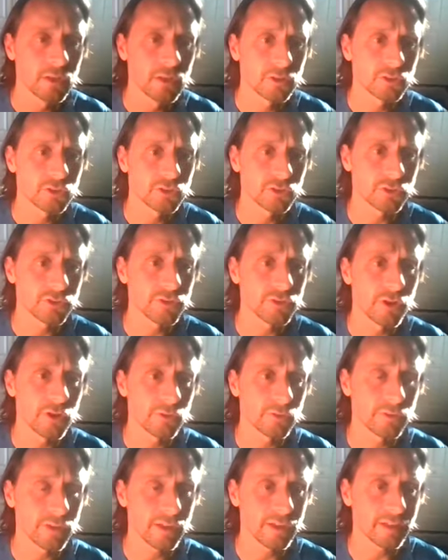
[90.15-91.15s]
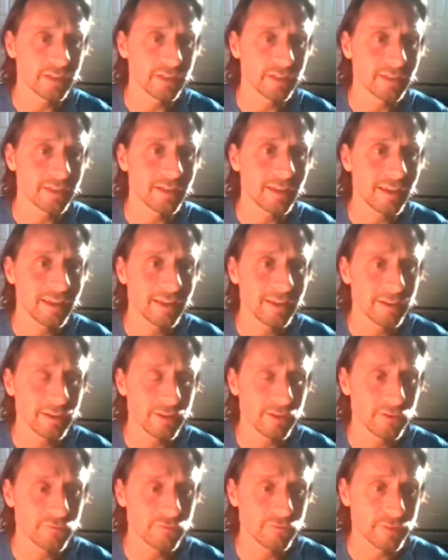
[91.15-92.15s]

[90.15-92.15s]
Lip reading: should know, that inhale,